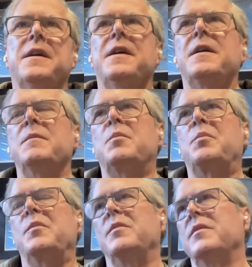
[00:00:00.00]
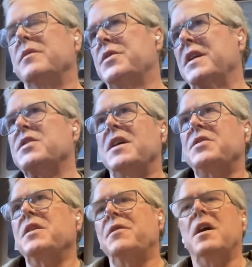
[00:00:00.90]
Uh,
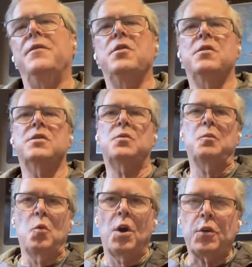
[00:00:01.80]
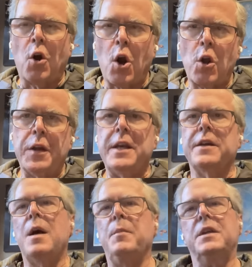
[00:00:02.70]
successive governors worked hard on
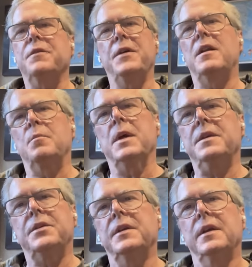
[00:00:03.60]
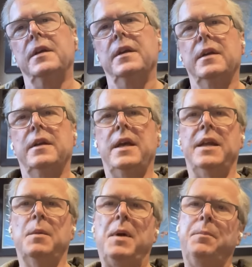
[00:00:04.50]
economic development
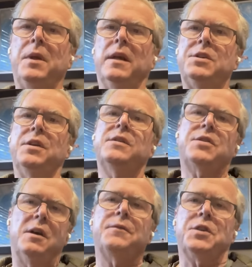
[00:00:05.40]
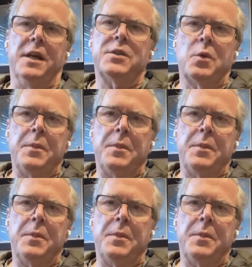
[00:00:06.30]
and the population itself changed.